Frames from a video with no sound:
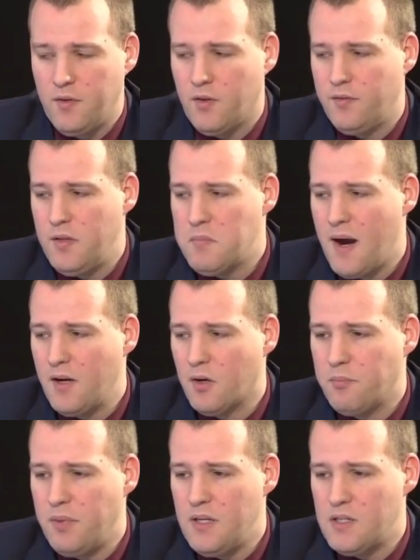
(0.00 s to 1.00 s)
of the
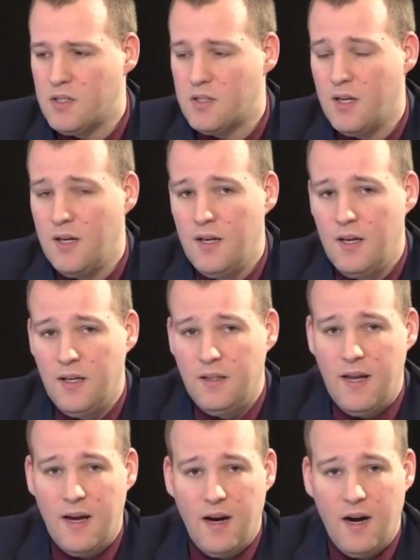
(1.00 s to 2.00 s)
minor pieces.
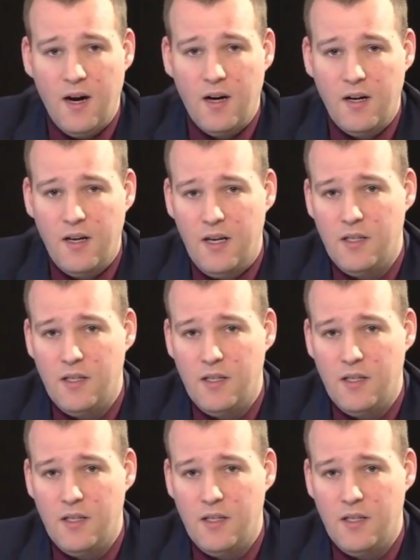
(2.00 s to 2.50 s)
The R